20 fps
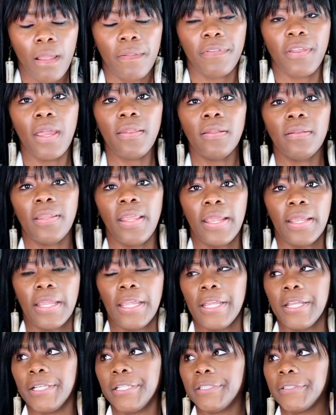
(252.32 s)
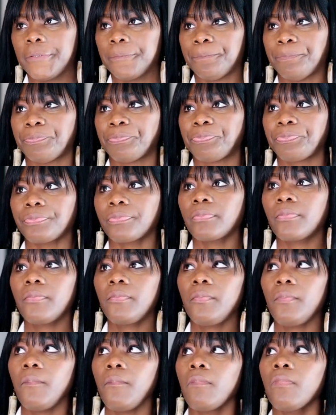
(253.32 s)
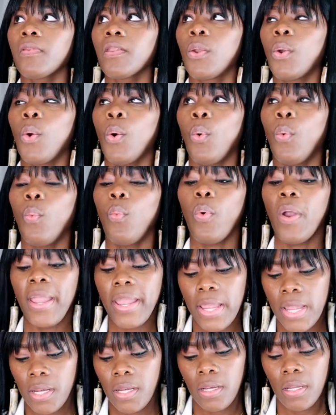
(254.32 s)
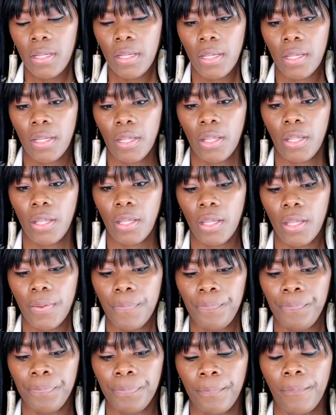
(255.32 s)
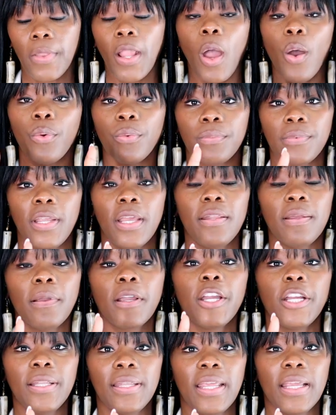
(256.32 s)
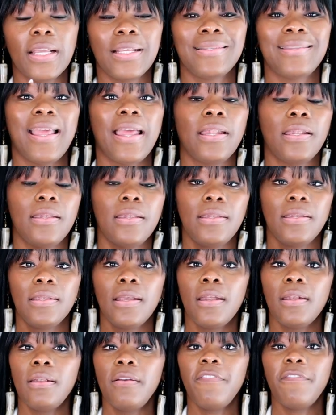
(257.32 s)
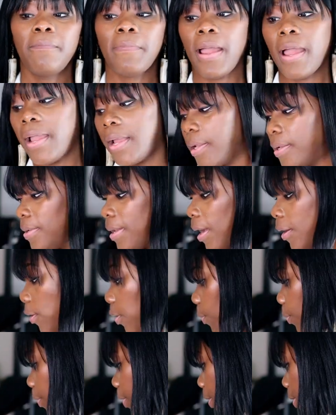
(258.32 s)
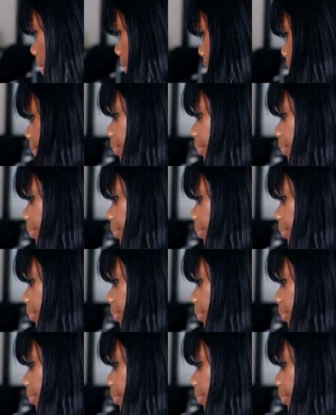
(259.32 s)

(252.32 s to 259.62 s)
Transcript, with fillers: The other thing is when, oh, the other good thing is that none of my, knock on wood,